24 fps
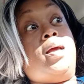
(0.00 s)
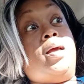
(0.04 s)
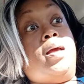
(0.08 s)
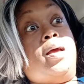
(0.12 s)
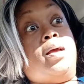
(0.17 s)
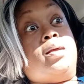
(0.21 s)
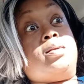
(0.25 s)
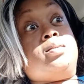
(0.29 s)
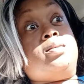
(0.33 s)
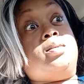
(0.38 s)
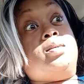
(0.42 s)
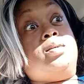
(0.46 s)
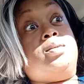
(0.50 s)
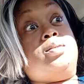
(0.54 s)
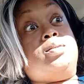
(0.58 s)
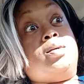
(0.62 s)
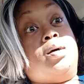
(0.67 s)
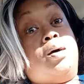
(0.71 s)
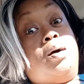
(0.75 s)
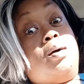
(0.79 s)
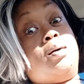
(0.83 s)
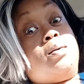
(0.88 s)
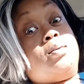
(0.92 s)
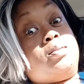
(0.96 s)
actually
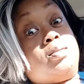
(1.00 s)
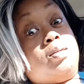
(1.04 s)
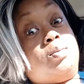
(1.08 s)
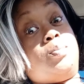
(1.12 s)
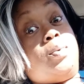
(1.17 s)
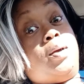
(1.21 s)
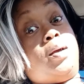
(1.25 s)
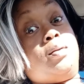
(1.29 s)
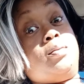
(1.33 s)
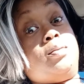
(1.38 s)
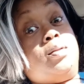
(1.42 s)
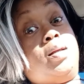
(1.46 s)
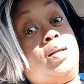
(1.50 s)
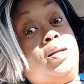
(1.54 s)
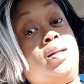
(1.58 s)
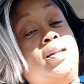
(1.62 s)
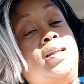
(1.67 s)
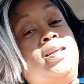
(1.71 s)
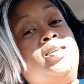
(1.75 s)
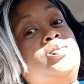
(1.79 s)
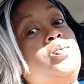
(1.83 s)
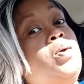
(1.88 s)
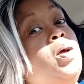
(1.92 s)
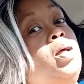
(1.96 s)
talks about that.
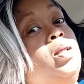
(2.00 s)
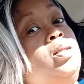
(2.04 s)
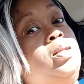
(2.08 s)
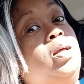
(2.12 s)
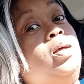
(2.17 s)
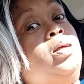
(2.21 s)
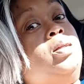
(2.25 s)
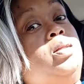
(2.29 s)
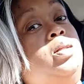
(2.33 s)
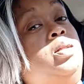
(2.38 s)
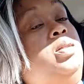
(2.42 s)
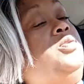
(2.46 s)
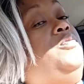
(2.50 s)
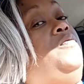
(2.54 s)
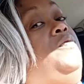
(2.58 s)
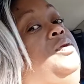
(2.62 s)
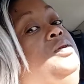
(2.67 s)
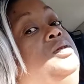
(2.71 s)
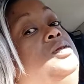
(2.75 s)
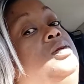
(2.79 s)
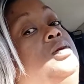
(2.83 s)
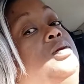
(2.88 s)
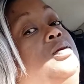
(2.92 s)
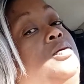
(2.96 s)
That's why I love the Da
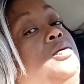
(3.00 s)
Vinci